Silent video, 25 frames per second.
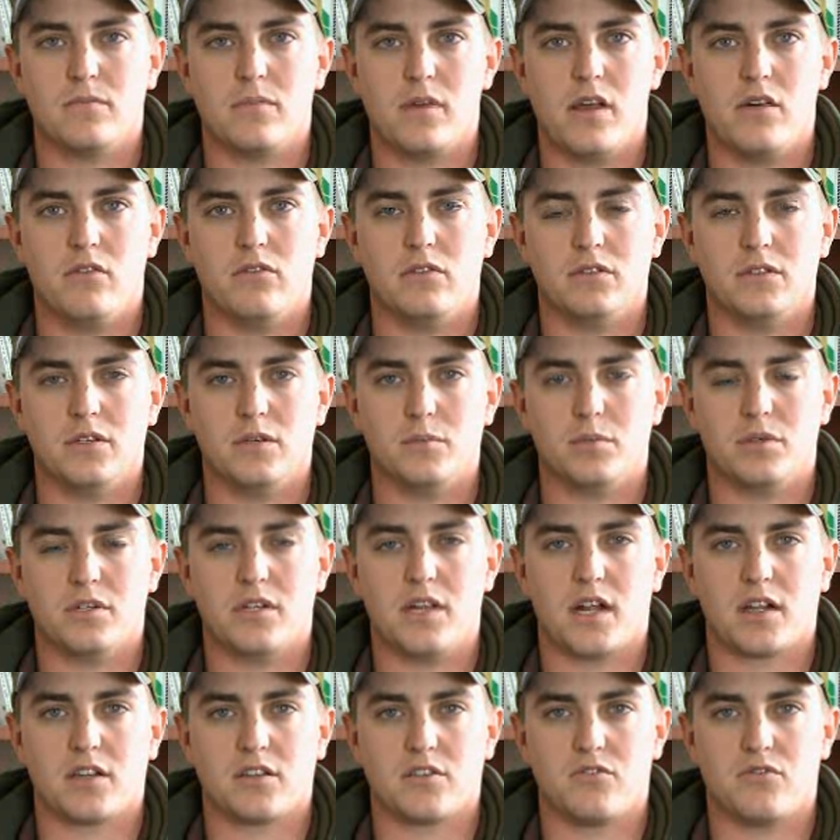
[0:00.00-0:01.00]
be able to
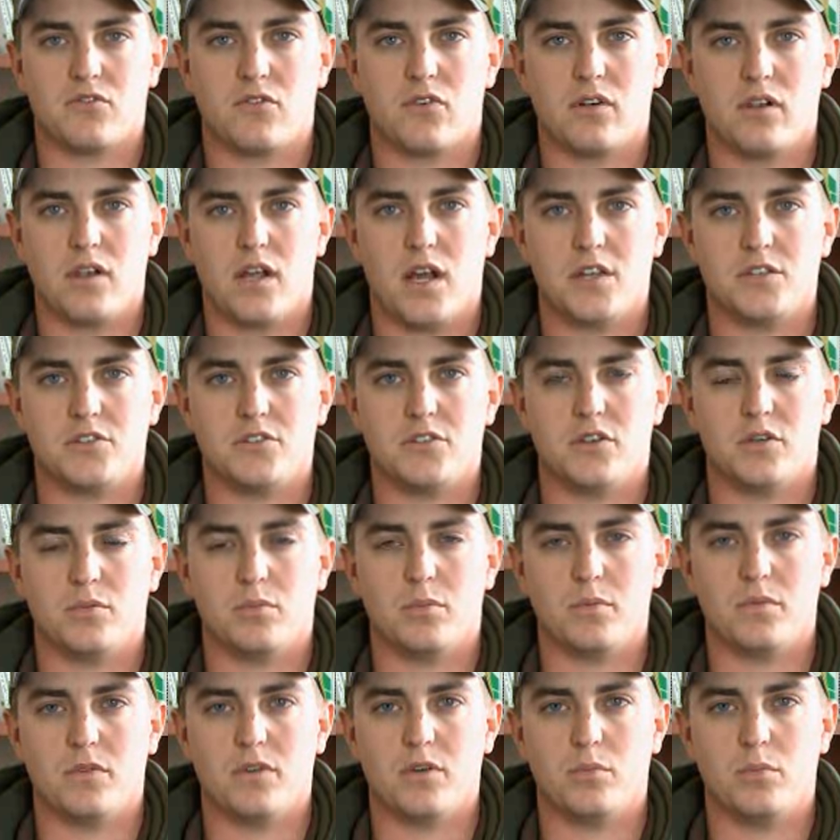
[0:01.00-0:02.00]
protect the fertilizer
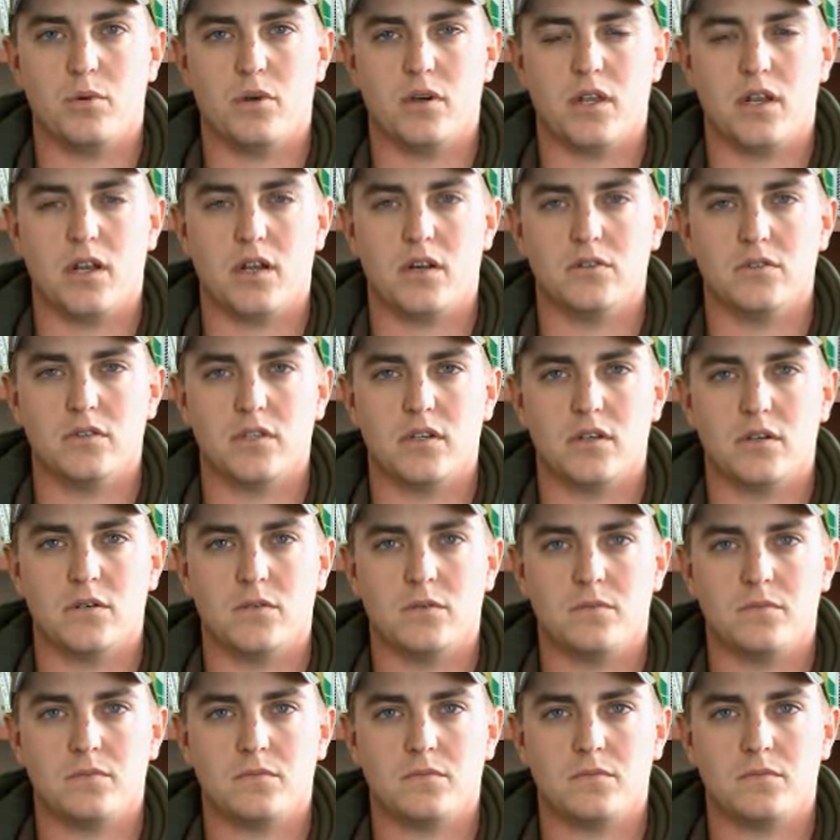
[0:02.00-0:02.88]
they're putting out there.